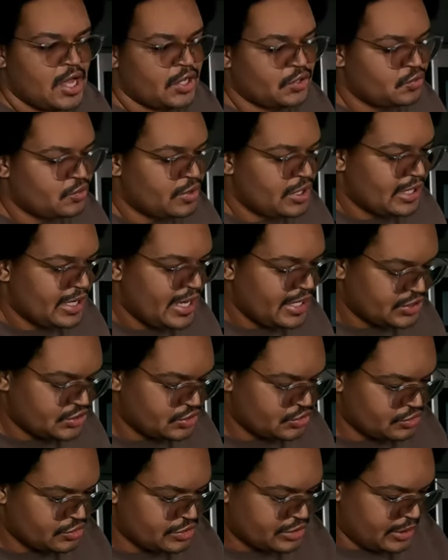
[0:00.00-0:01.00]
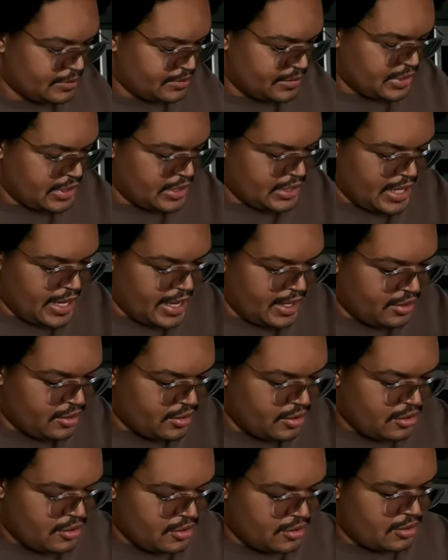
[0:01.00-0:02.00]
a new collection or something. Like,
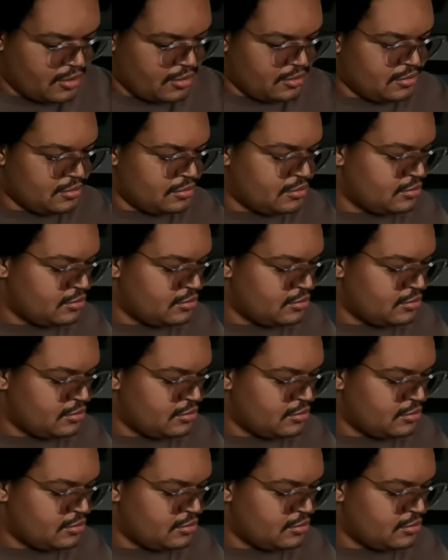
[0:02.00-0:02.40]
girl.